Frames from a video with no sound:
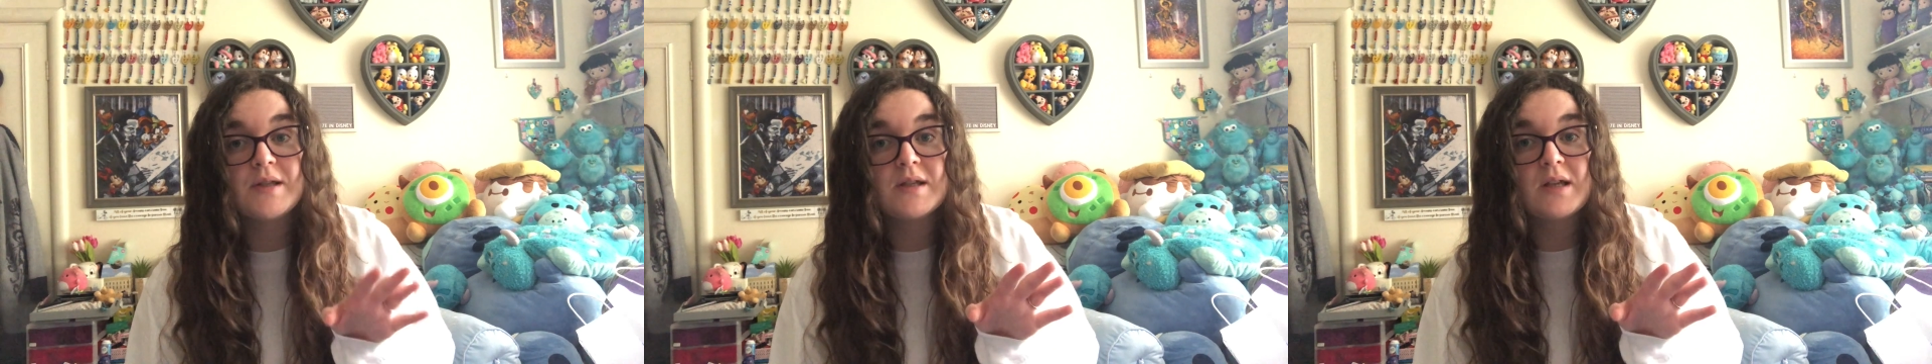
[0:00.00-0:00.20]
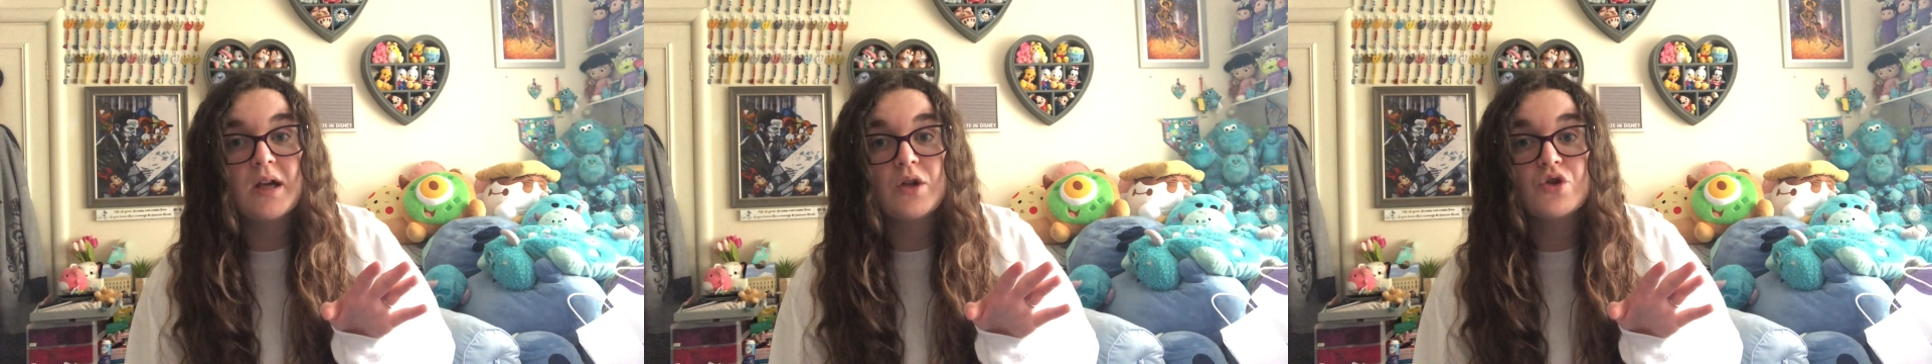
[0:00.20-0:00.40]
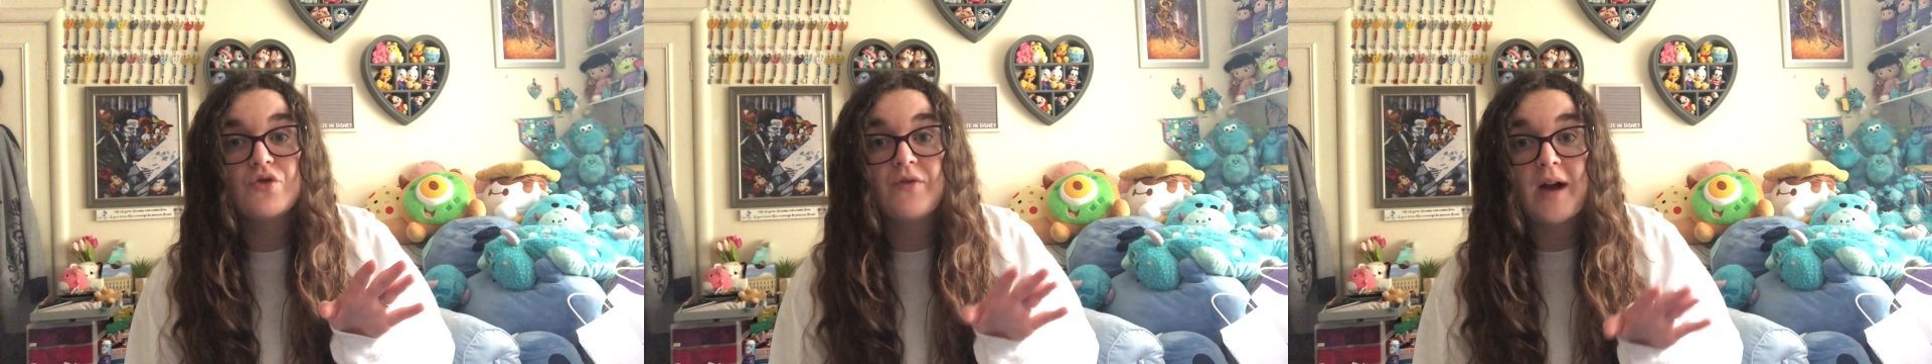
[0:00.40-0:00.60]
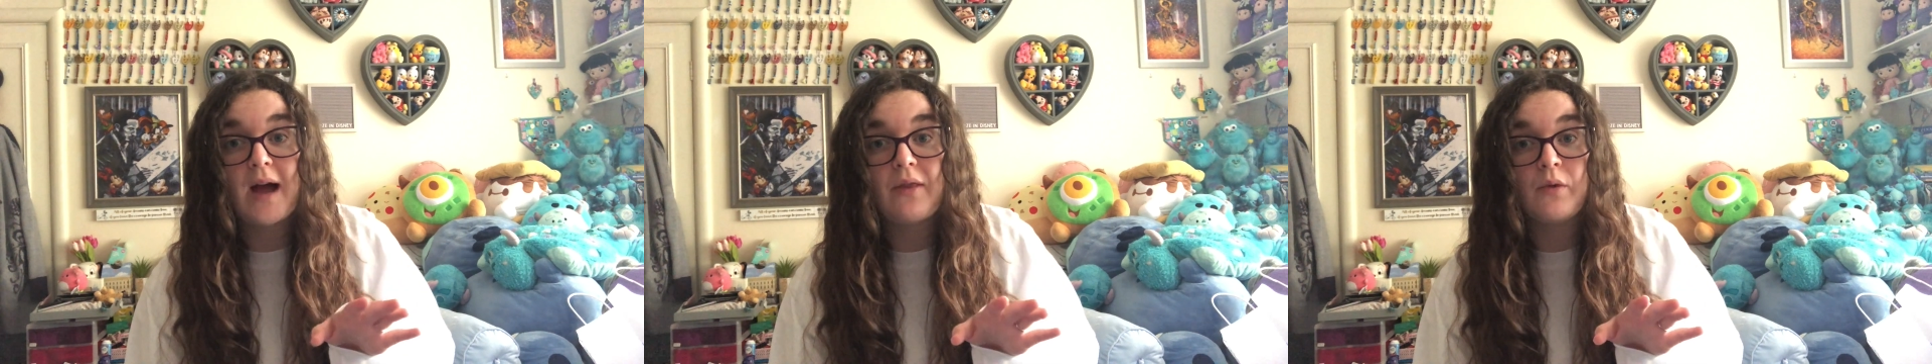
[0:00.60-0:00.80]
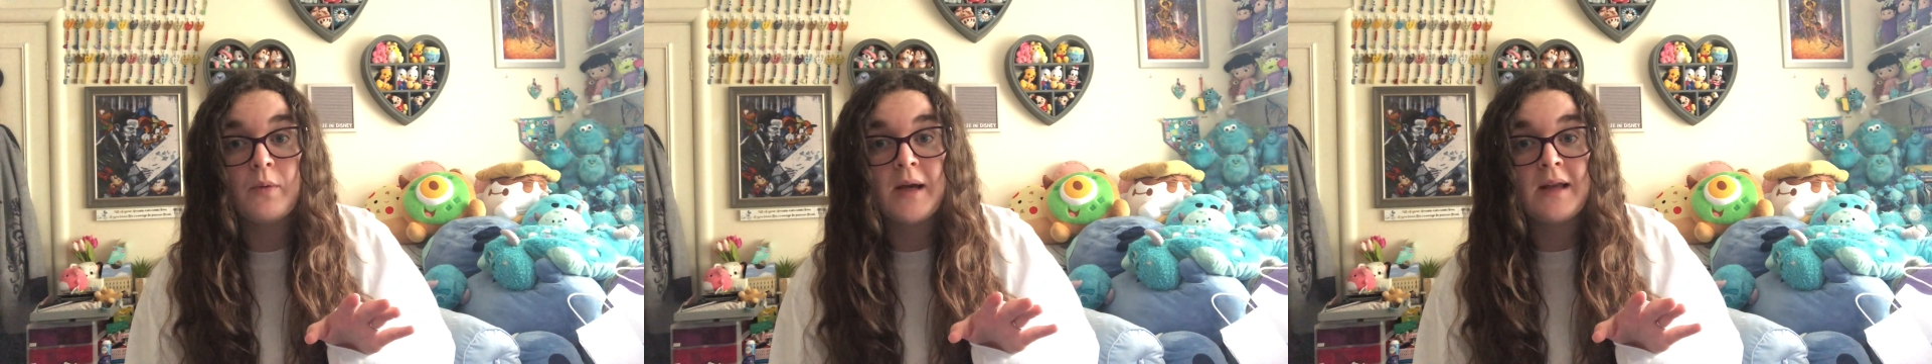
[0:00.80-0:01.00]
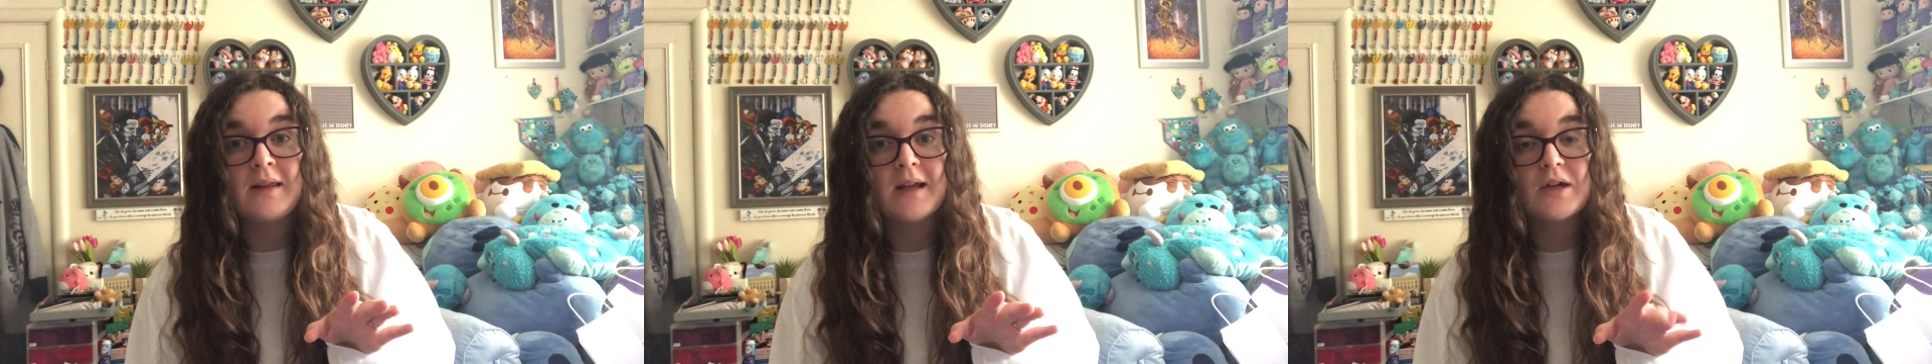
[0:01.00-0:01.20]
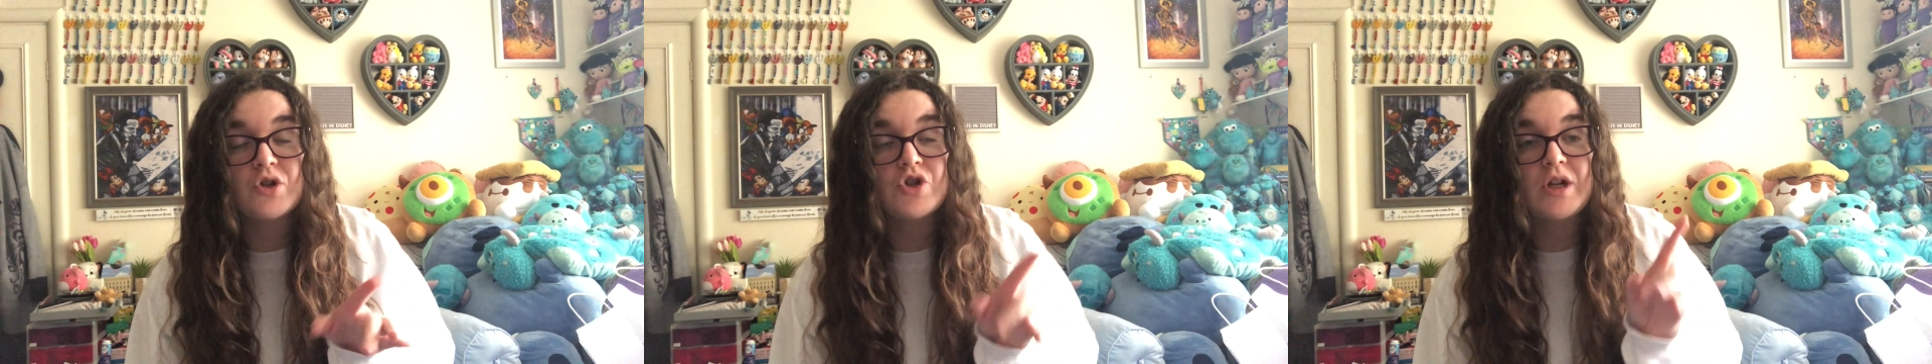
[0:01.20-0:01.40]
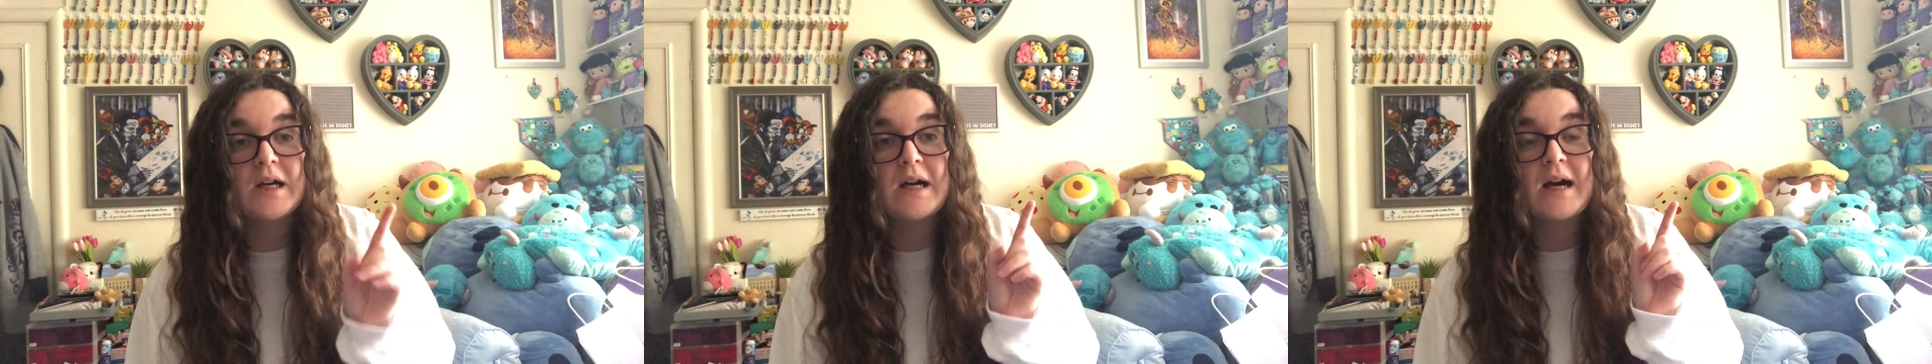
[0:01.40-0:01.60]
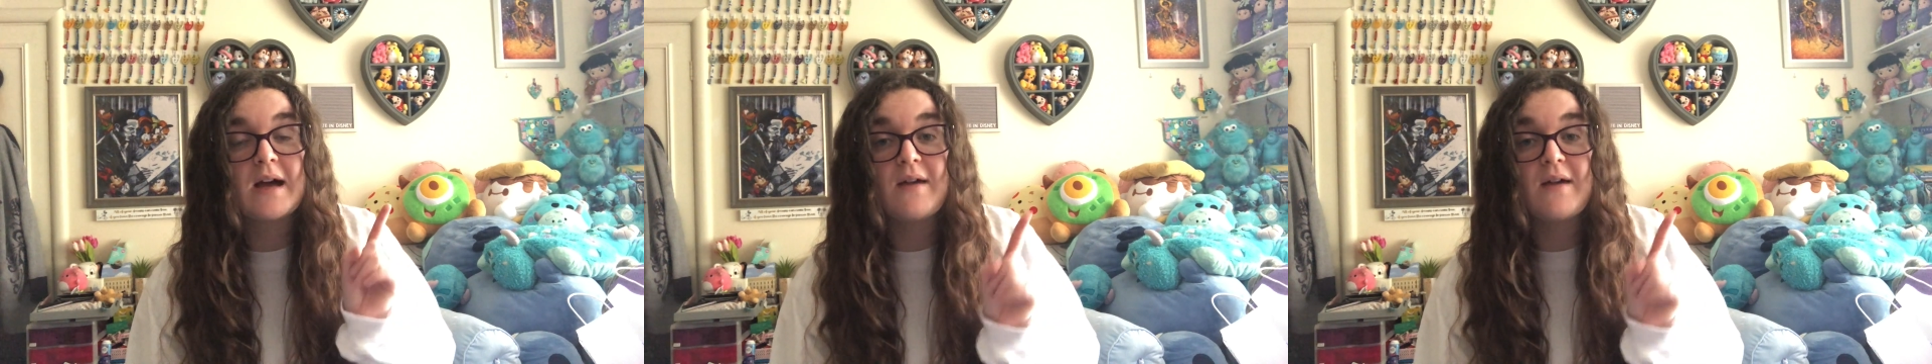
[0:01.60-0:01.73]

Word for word: Stitch for Halloween last year.